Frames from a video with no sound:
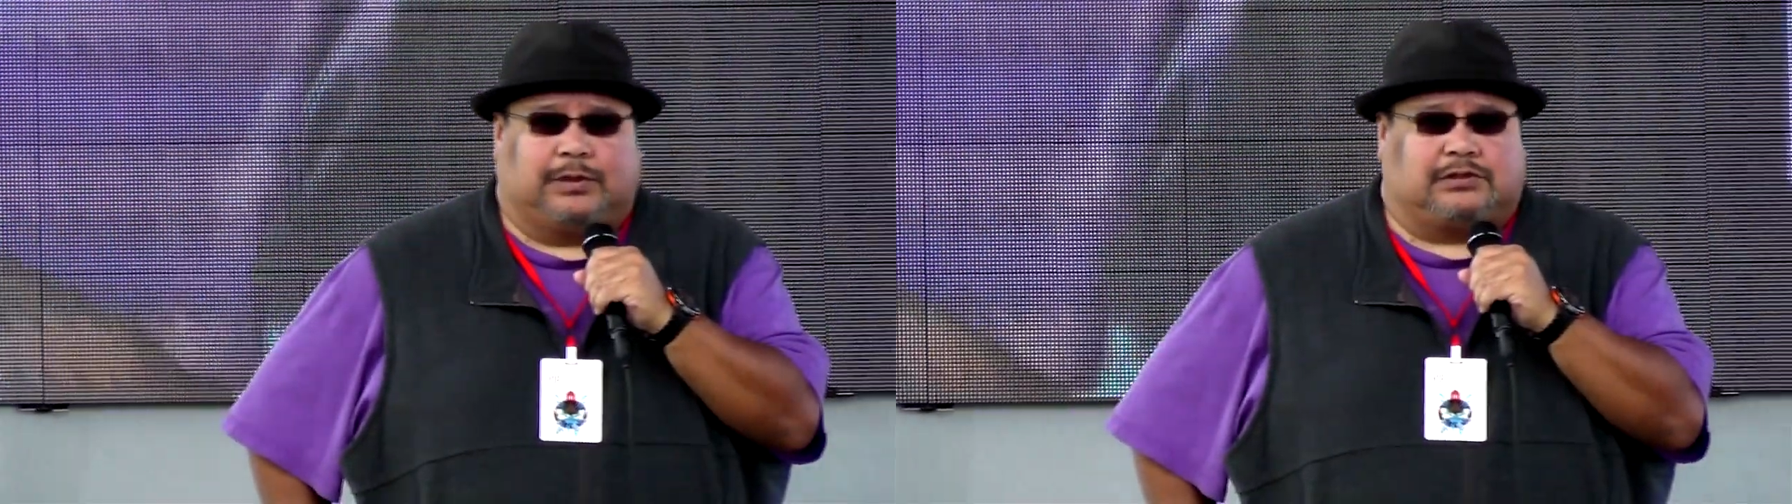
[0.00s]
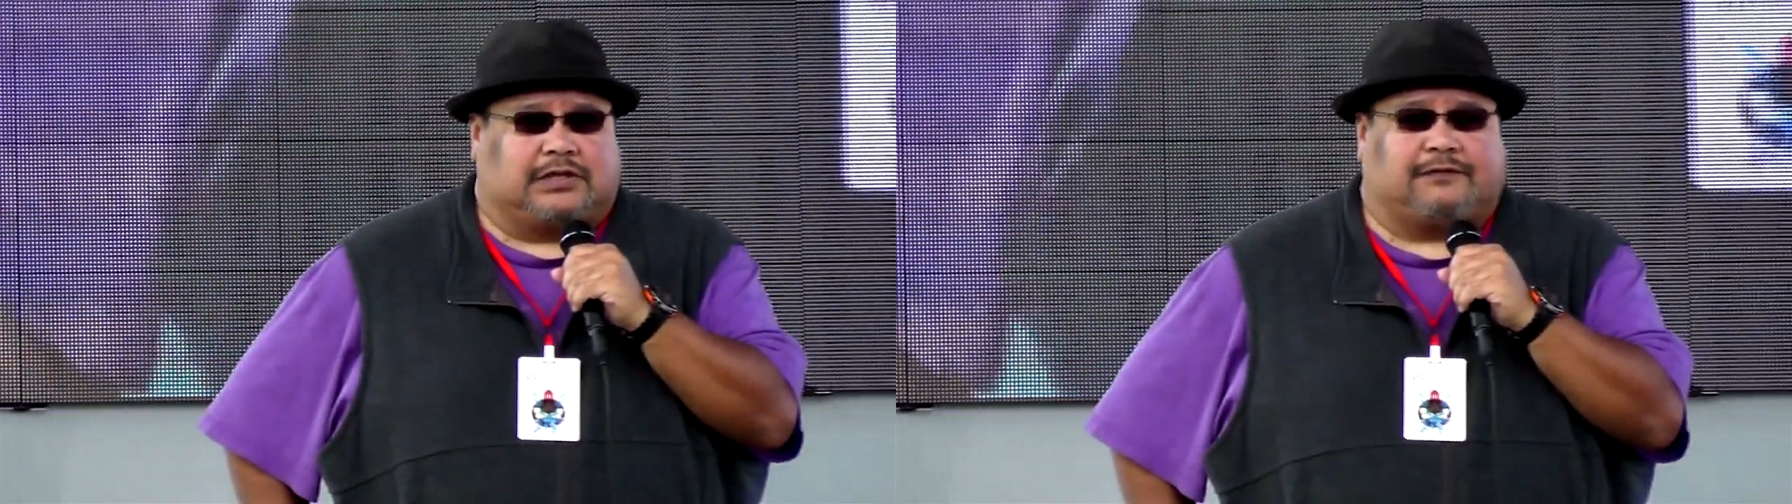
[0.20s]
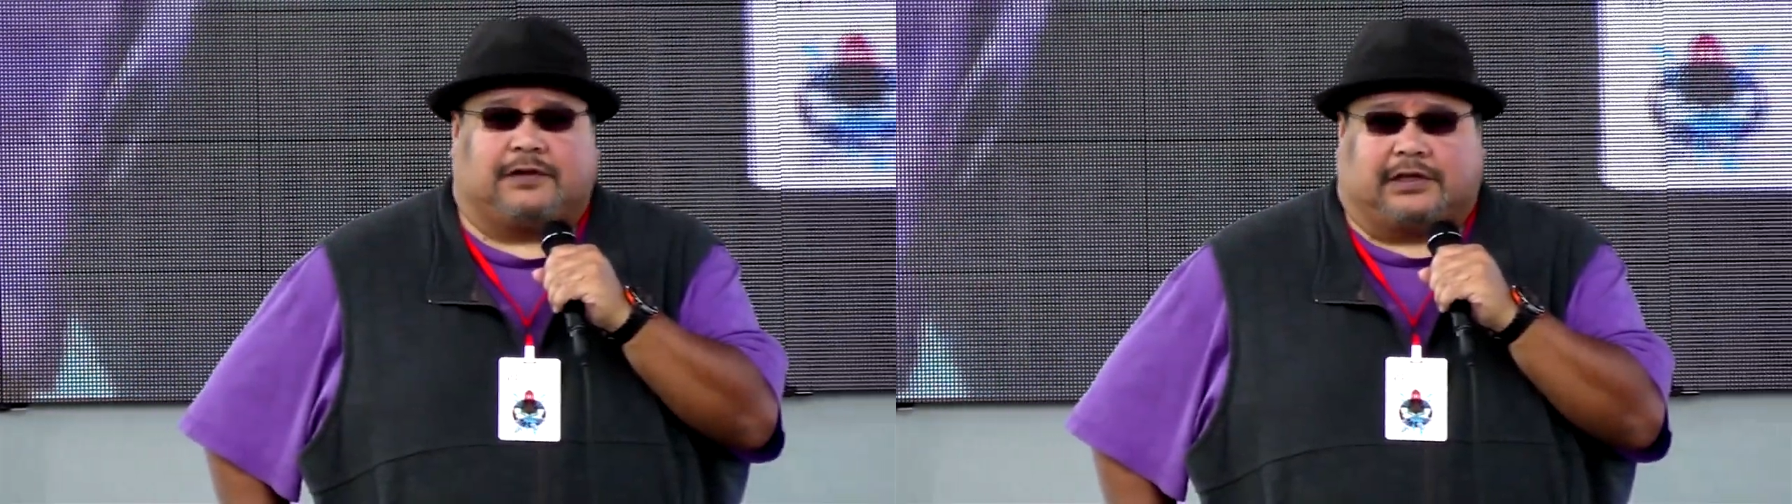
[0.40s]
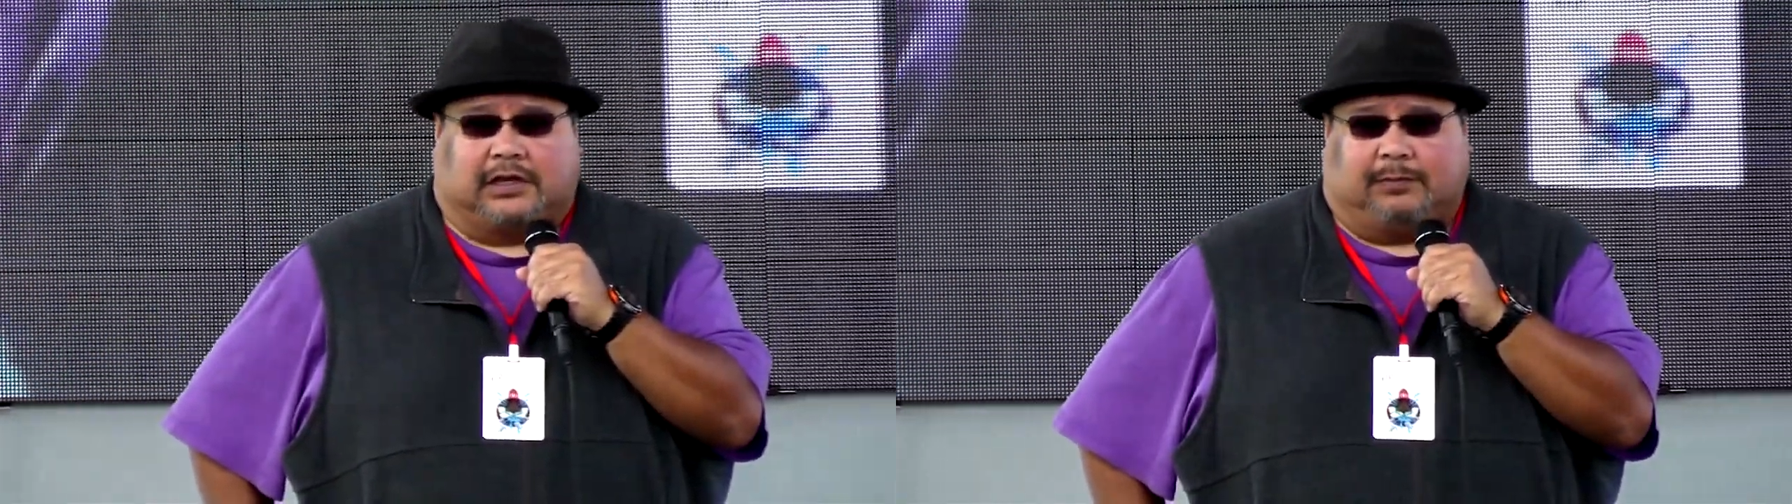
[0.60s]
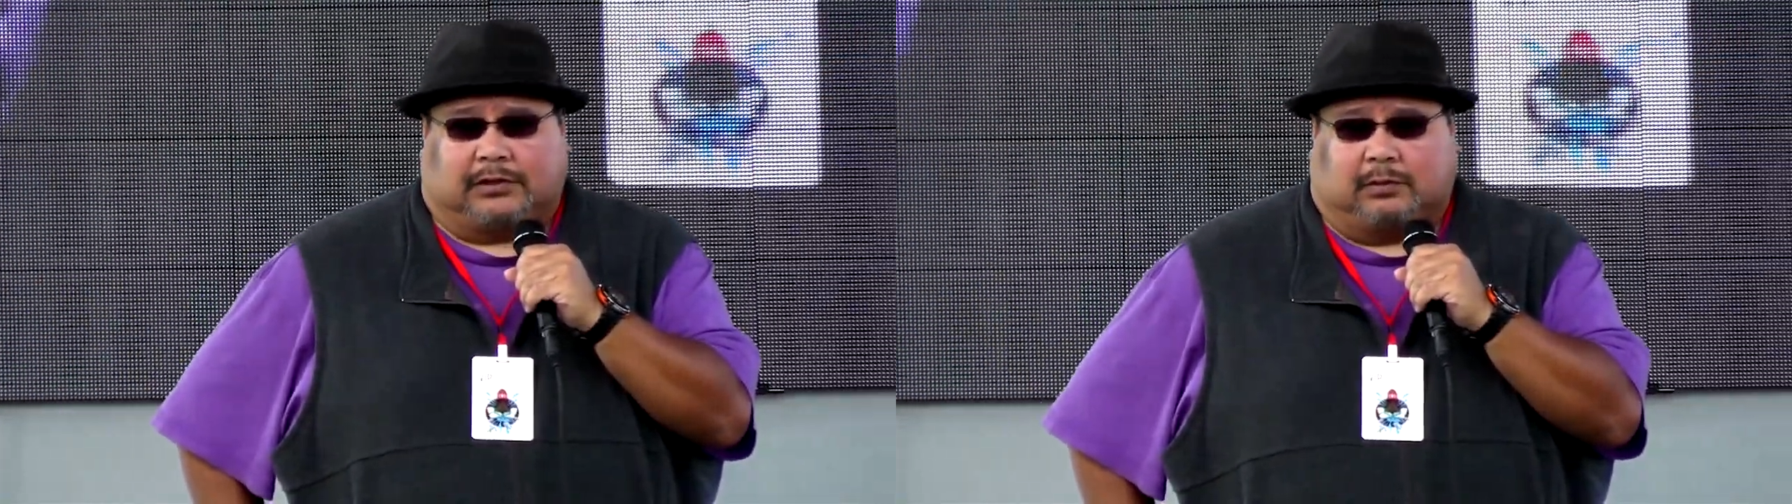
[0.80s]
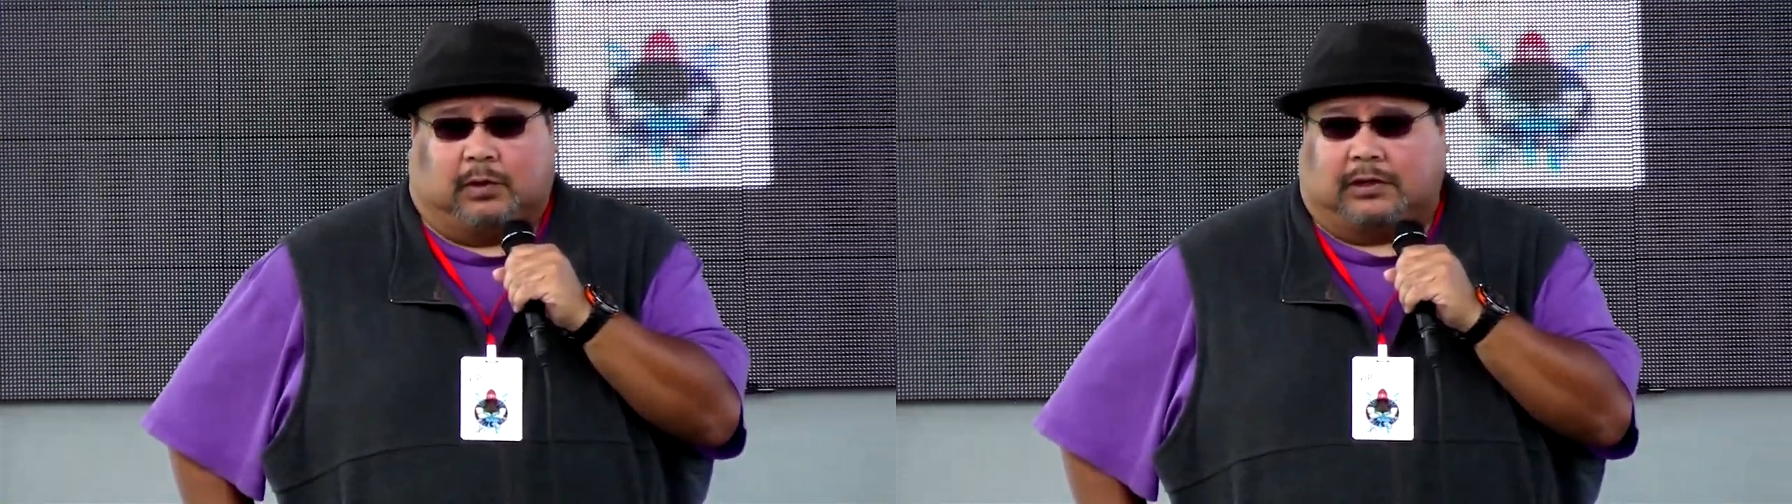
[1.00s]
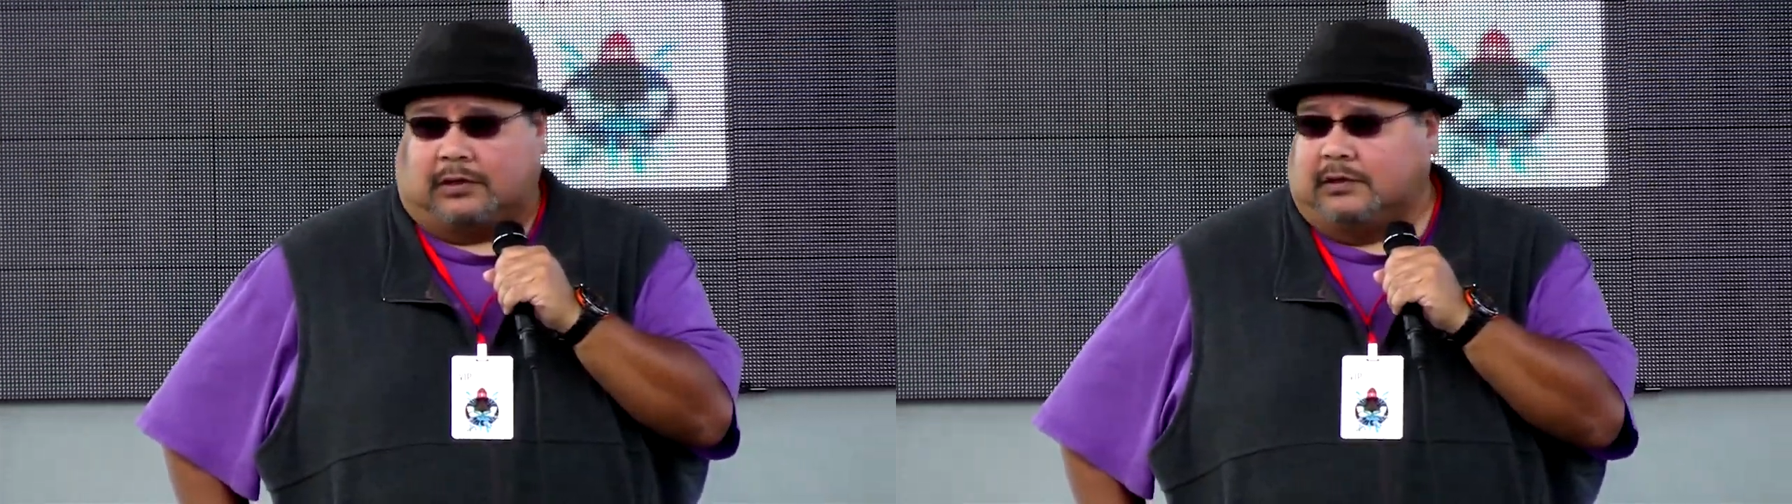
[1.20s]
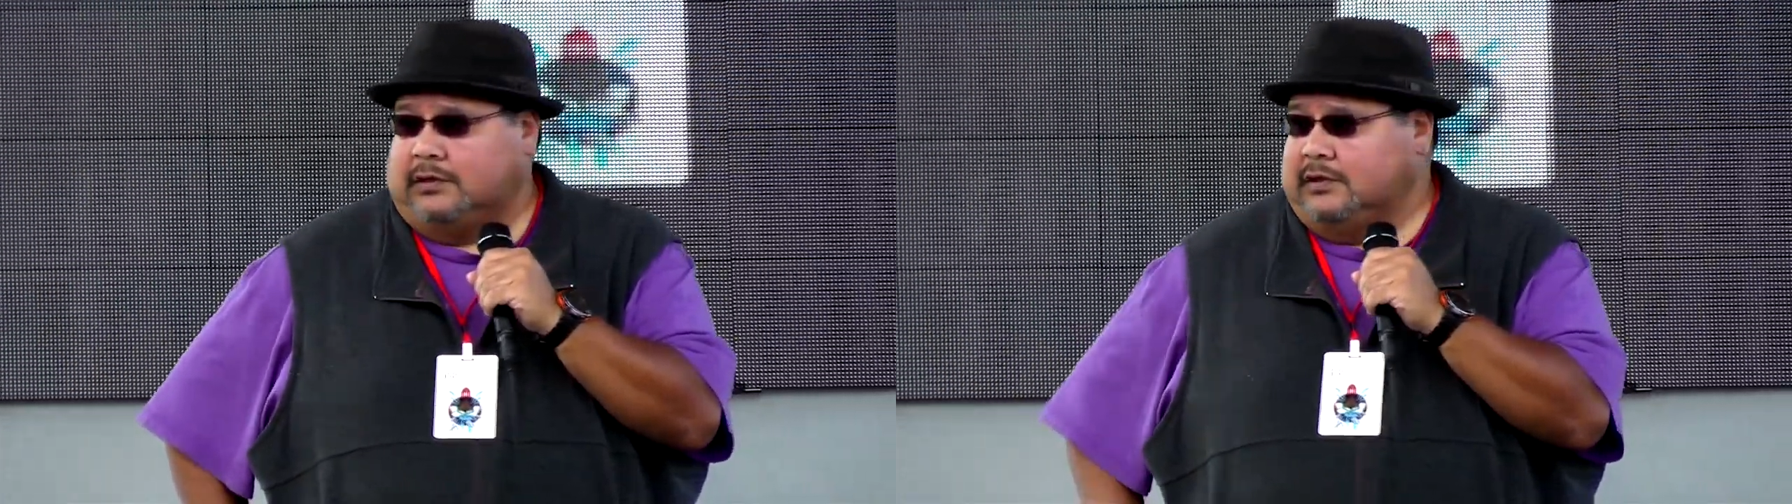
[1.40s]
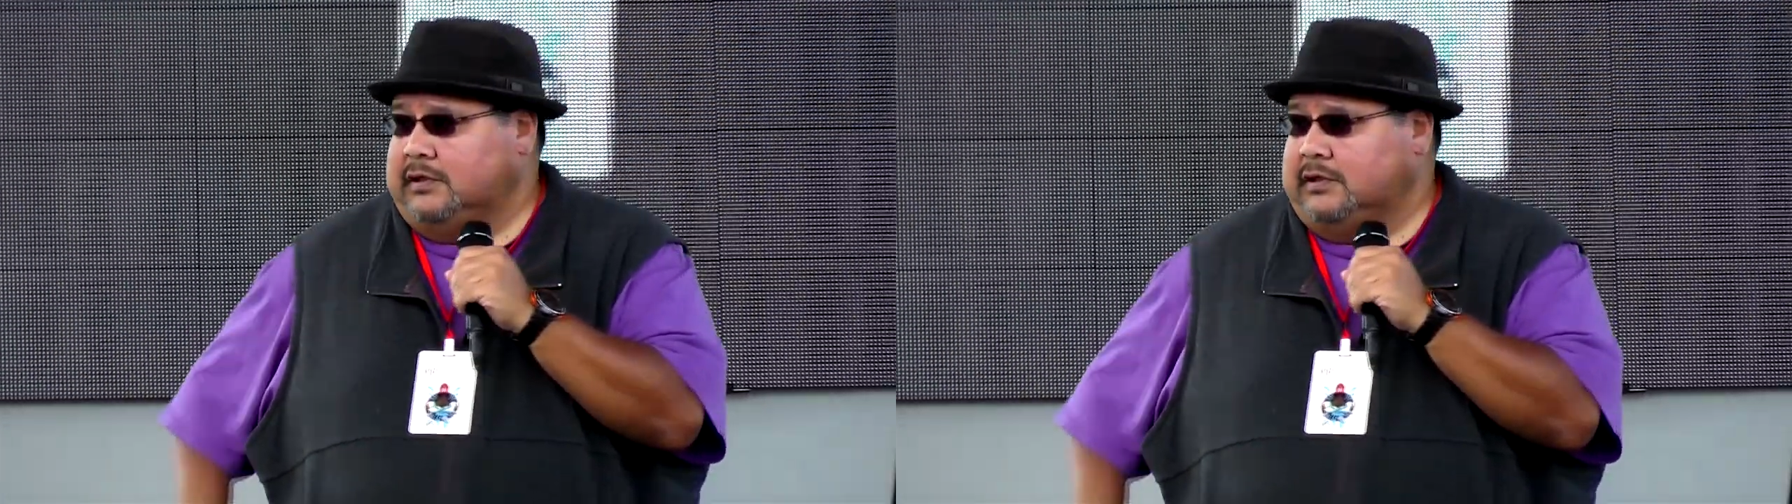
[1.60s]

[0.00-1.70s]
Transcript: We definitely care about the water.